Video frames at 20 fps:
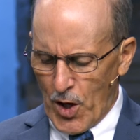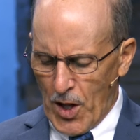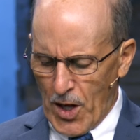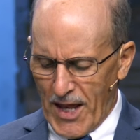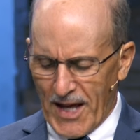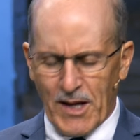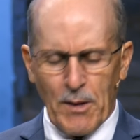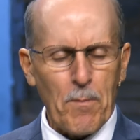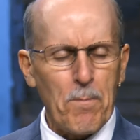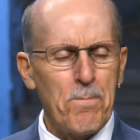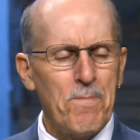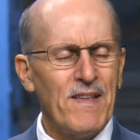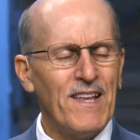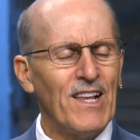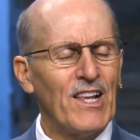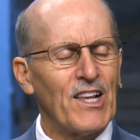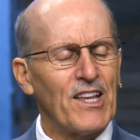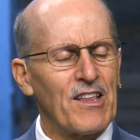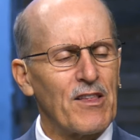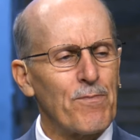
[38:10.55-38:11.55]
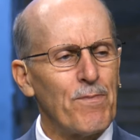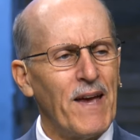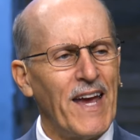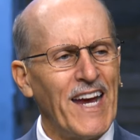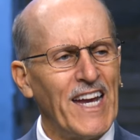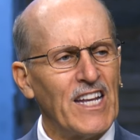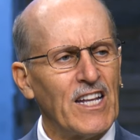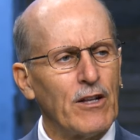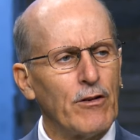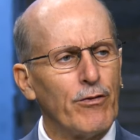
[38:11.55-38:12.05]
like a bill is
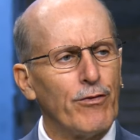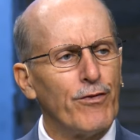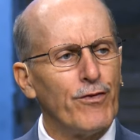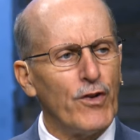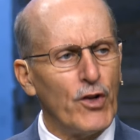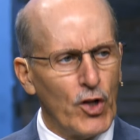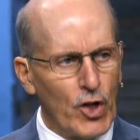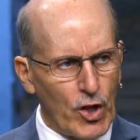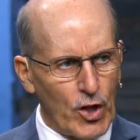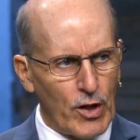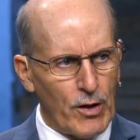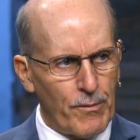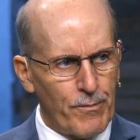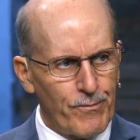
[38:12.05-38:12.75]
paid in full.